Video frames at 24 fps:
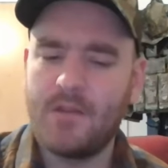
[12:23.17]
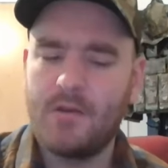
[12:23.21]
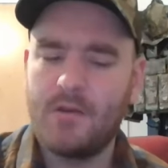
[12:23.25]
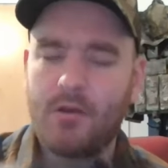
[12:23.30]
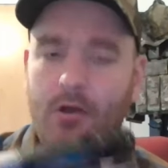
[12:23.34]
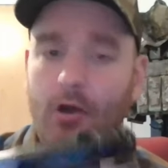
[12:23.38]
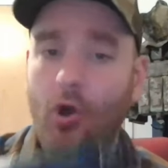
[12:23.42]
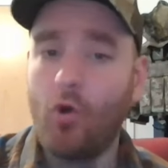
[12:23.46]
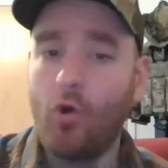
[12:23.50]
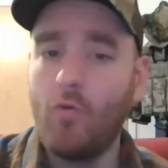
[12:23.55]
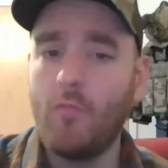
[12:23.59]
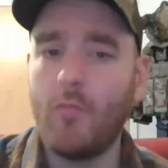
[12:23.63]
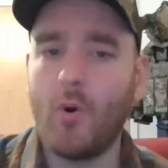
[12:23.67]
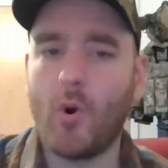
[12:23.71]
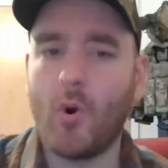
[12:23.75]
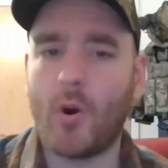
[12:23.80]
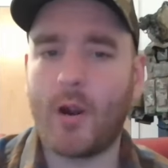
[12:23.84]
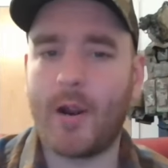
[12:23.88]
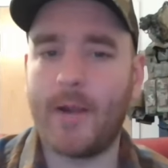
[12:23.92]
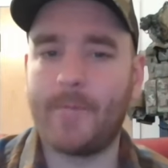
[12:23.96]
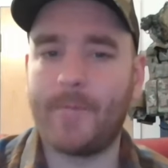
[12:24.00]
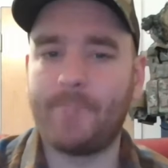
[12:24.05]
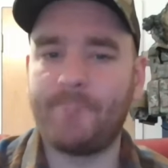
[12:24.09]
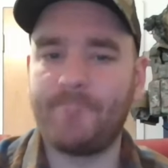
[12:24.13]
No
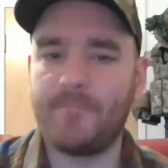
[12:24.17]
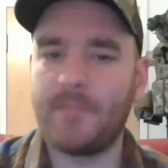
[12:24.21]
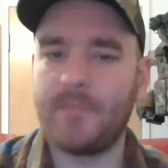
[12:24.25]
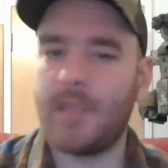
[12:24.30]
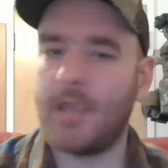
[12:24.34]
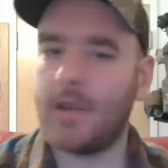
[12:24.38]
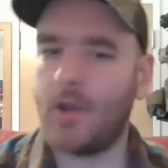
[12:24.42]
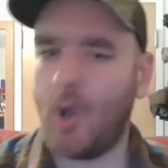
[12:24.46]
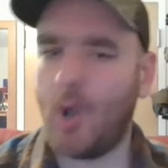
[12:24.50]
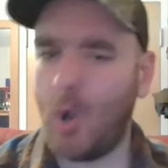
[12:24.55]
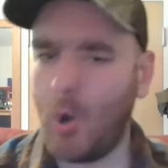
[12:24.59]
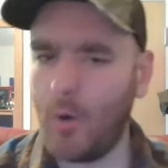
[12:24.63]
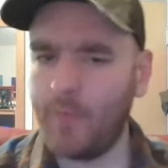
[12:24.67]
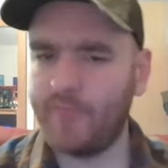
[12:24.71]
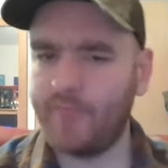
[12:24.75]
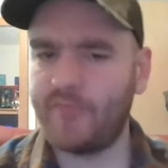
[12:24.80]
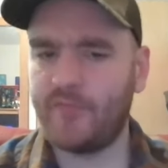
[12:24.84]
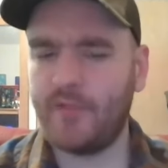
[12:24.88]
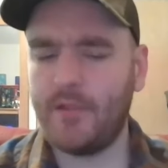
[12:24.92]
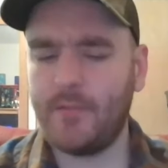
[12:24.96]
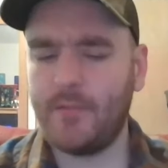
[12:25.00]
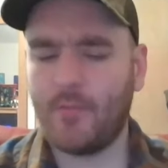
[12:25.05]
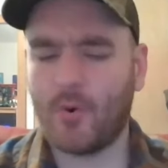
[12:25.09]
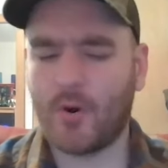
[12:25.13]
more, and
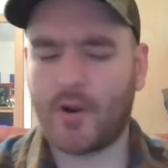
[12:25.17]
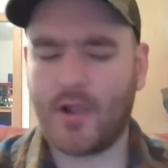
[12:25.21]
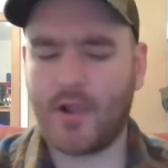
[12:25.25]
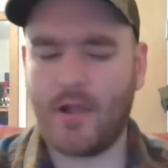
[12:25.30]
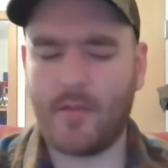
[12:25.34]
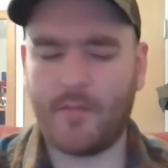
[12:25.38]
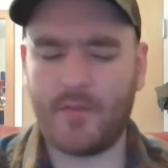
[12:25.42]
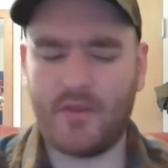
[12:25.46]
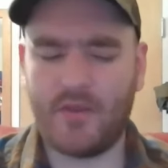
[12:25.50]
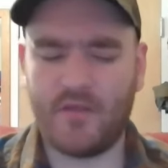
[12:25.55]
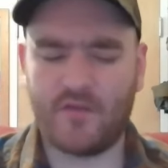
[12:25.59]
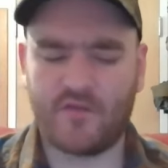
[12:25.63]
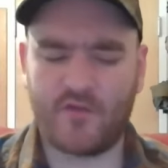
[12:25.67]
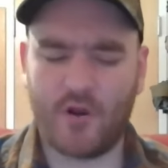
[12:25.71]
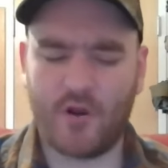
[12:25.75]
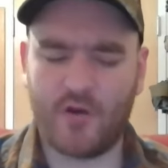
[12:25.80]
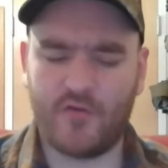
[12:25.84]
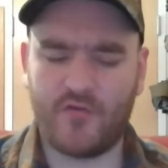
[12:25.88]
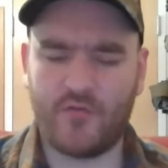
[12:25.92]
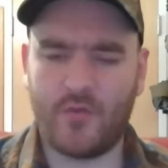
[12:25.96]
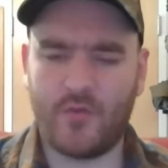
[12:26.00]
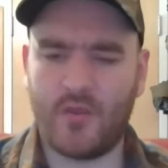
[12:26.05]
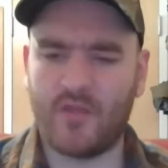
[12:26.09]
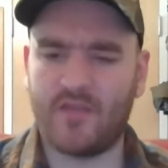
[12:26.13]
hopefully more companies
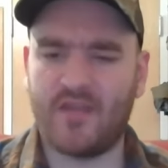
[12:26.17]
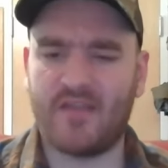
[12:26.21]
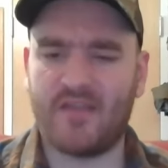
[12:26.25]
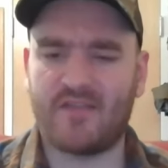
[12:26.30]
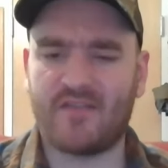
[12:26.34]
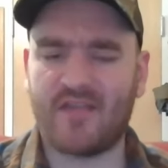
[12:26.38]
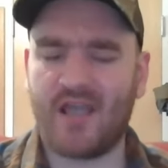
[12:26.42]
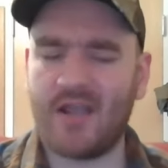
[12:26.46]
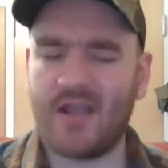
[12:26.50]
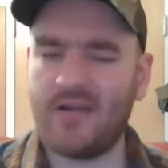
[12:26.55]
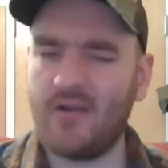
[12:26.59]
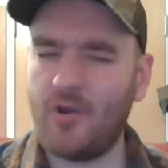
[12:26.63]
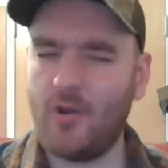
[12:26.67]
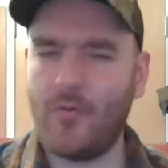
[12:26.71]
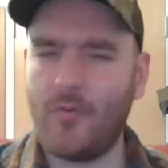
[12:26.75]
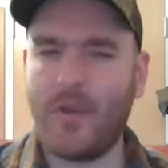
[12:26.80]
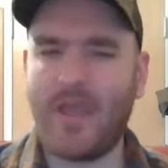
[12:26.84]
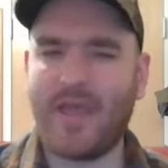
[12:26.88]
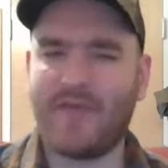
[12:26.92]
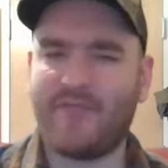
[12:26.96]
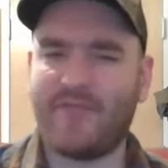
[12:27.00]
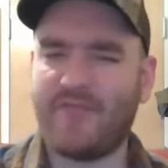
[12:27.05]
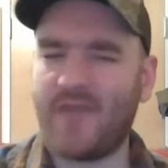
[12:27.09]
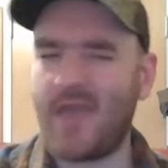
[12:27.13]
start doing this. I know
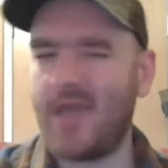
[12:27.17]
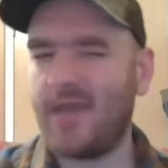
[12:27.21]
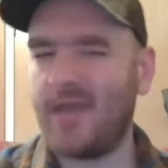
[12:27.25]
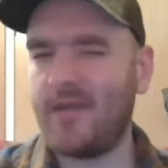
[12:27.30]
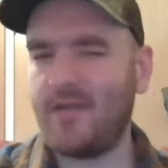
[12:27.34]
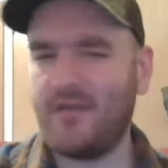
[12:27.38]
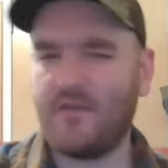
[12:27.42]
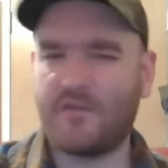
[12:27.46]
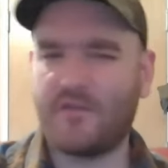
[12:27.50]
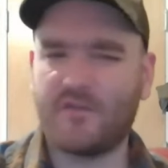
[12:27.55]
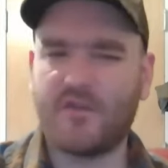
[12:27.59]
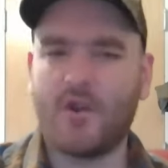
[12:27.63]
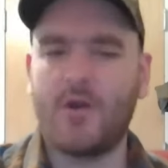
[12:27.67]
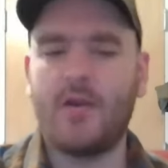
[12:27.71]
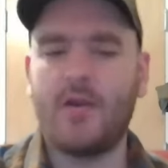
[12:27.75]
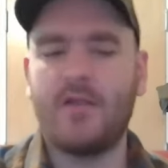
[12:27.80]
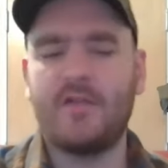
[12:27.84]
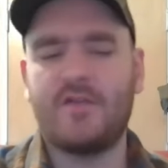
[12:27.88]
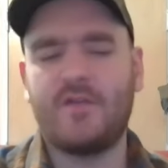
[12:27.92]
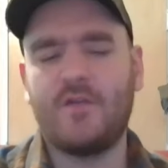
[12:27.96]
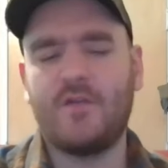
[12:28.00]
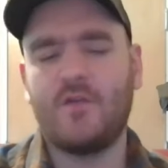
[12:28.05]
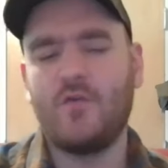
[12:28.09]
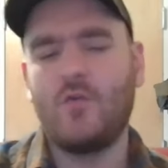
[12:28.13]
FN is
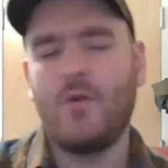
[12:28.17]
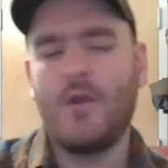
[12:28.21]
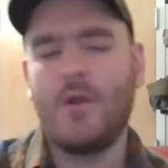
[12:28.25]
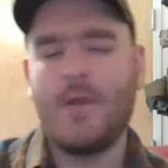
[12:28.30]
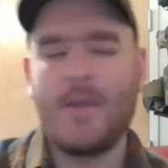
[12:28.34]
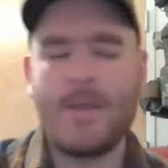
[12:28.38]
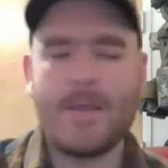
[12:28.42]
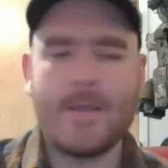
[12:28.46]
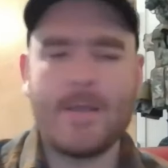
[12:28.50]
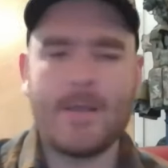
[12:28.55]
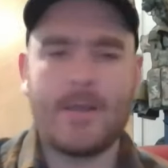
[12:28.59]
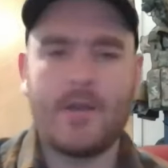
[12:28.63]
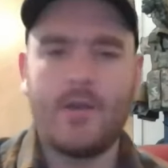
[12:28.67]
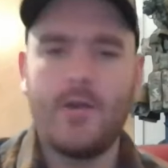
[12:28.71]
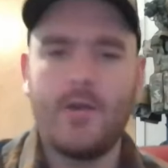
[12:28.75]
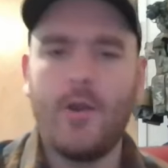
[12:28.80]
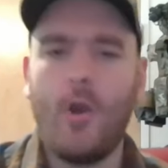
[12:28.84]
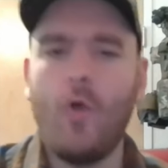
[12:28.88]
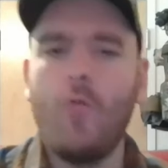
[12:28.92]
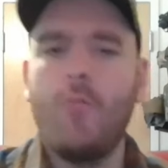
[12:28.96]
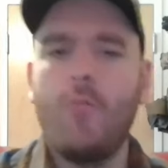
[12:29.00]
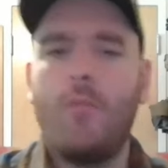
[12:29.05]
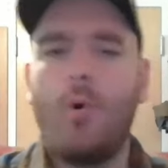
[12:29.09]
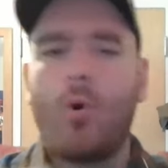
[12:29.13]
starting to.
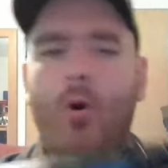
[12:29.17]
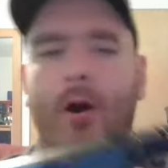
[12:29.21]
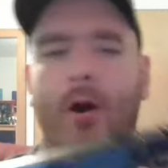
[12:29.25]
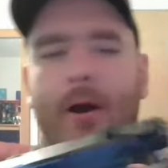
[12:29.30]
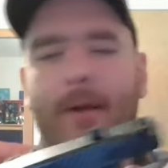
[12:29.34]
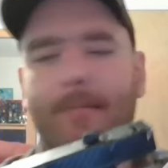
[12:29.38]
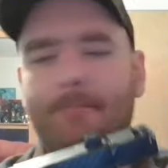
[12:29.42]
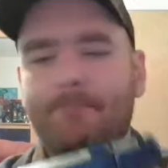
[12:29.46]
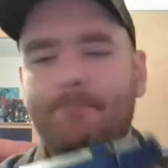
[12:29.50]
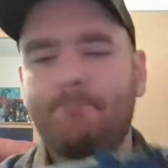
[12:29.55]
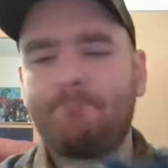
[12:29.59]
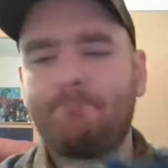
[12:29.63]
No more